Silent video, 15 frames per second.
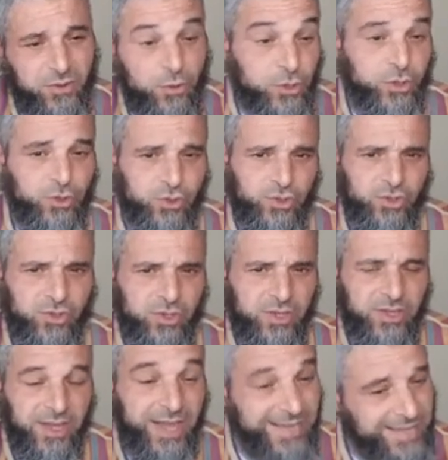usus,
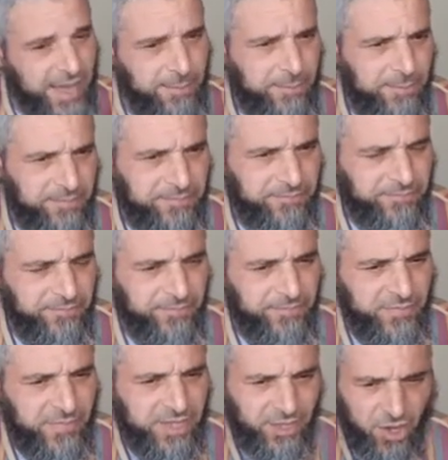qiyam
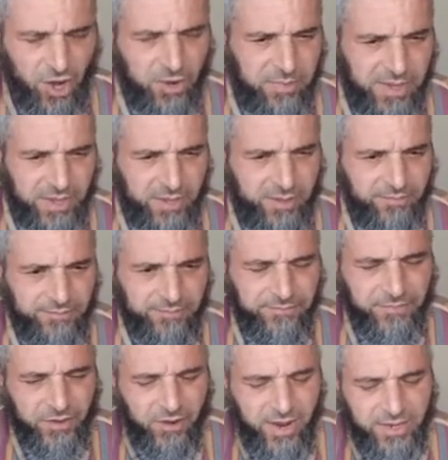in Arabic,
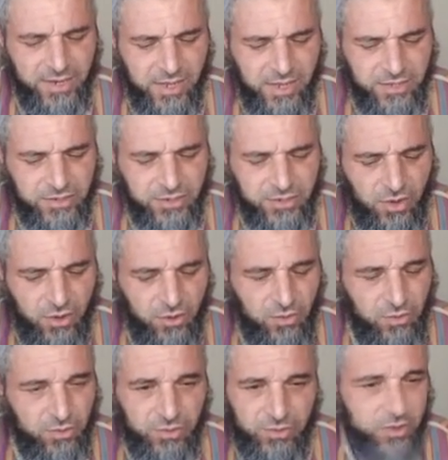right?
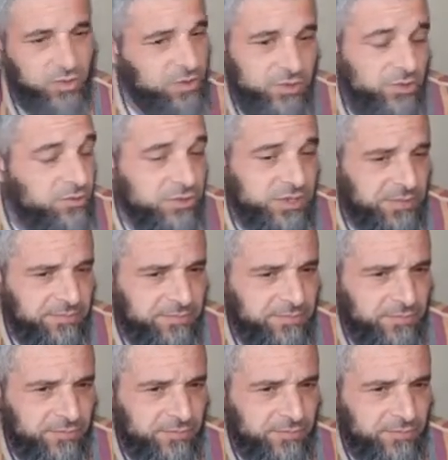So you could use them.